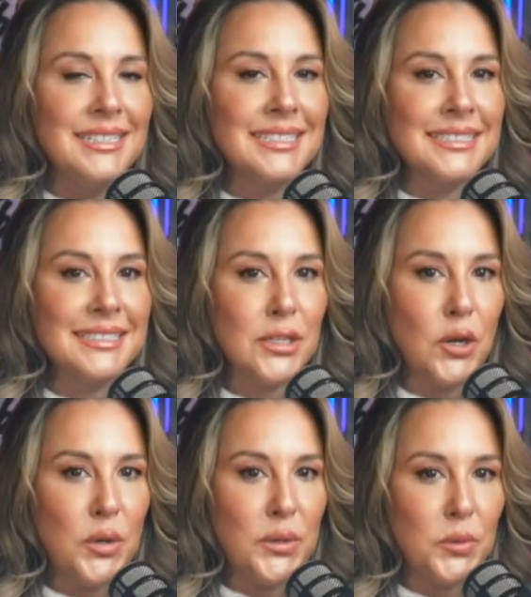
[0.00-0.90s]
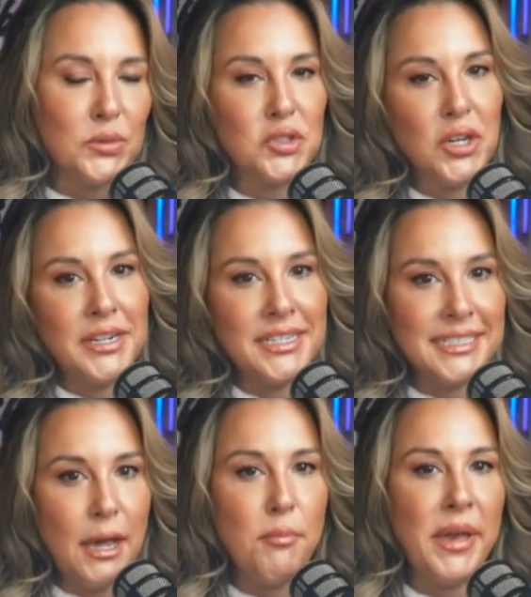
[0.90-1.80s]
so Johnny
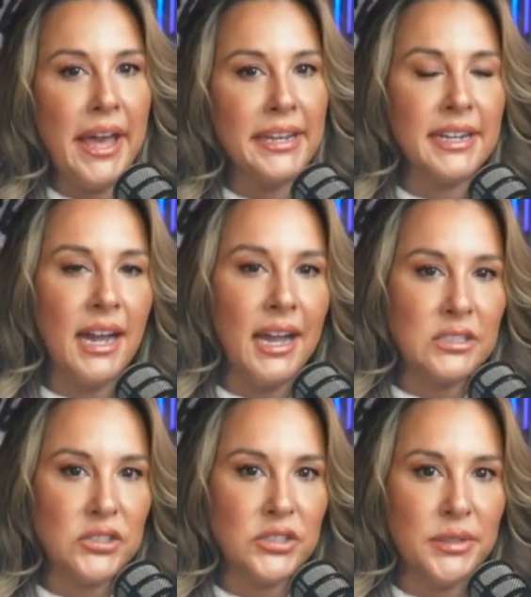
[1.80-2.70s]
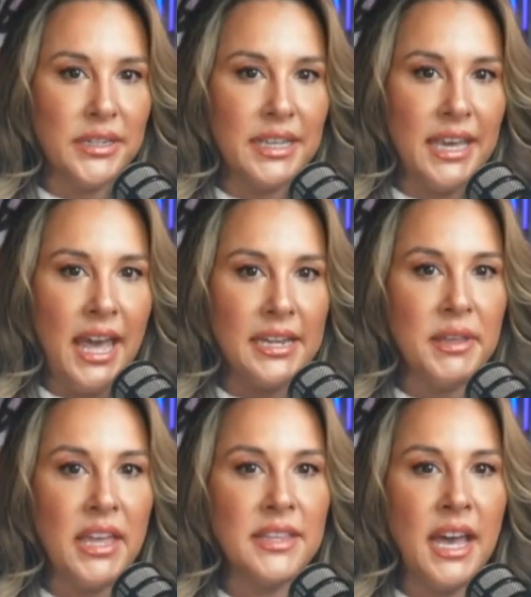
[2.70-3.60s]
Depp, bad guys are doing it again,
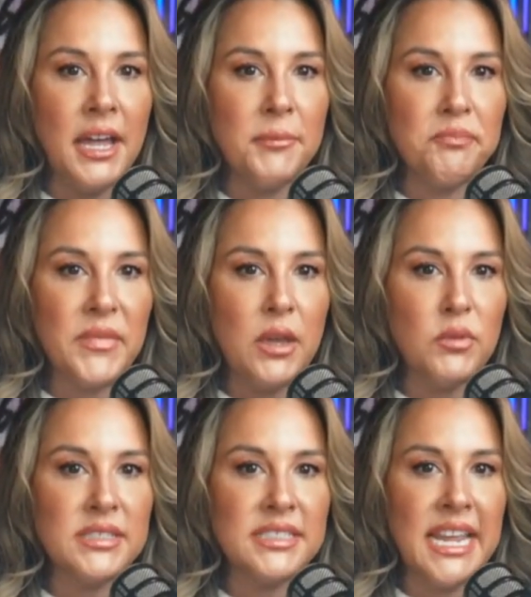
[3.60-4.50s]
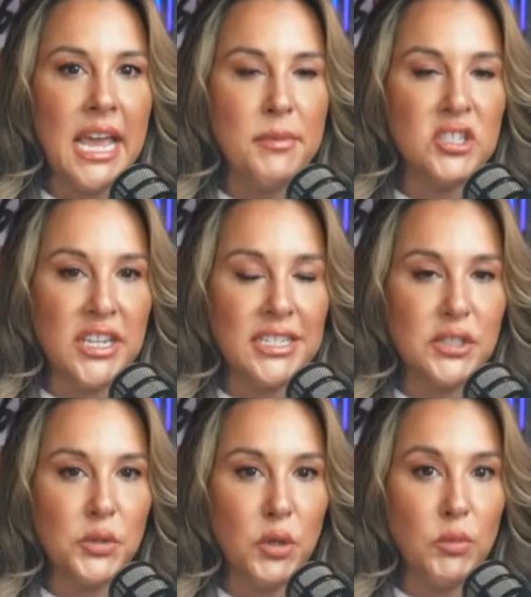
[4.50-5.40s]
and that it was damaging
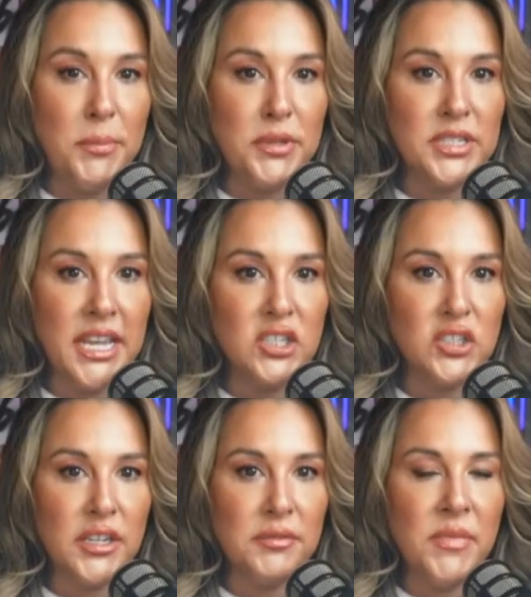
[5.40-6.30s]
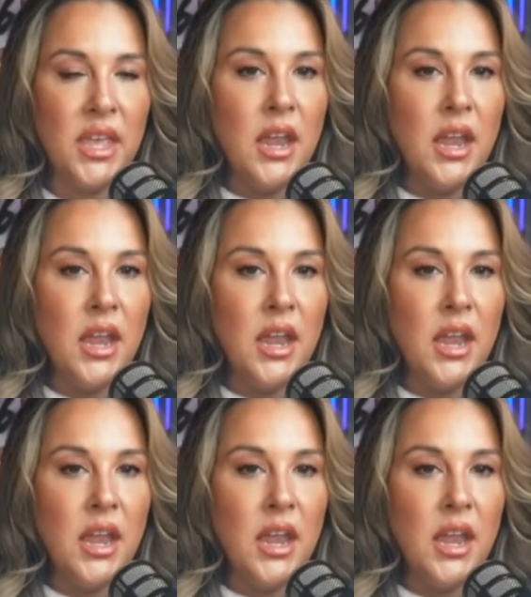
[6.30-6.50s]
to her reputation.